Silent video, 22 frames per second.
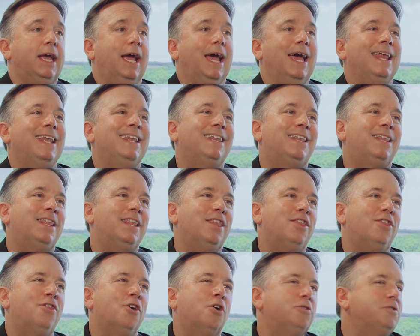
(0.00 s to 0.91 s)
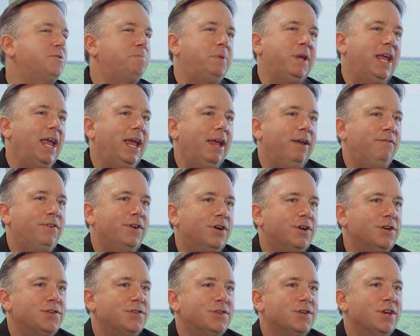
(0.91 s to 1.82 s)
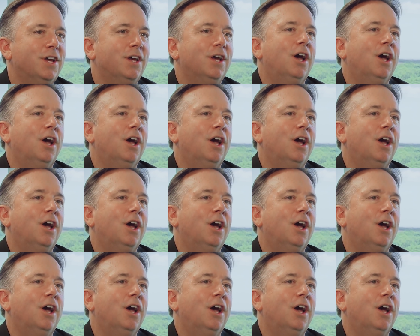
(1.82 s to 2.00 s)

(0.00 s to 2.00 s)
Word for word: And those behaviors